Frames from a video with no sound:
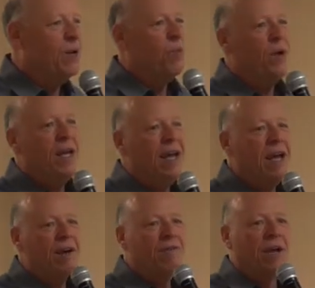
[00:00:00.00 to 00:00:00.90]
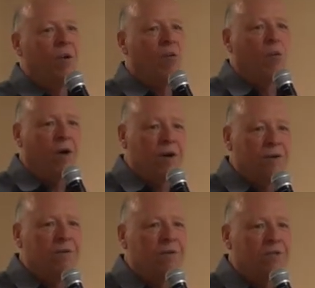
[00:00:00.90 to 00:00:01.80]
we have a
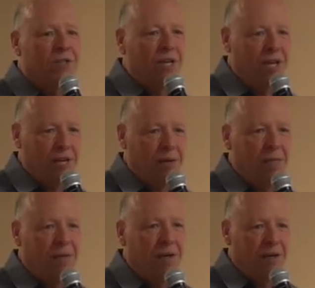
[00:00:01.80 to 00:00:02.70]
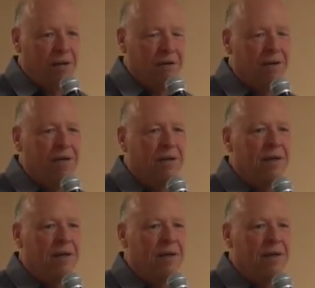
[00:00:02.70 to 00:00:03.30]
wonderful team here